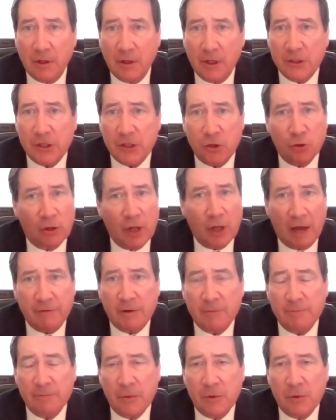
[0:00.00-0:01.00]
He said, You'll love
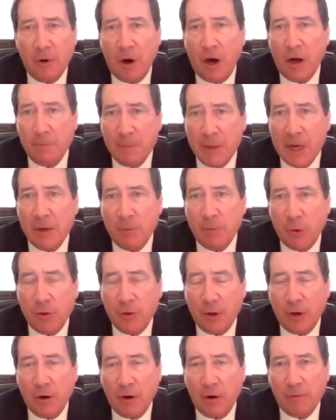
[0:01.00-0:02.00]
him. You ought to meet him when
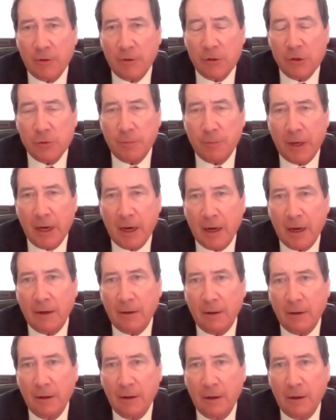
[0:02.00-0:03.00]
you get over to Japan.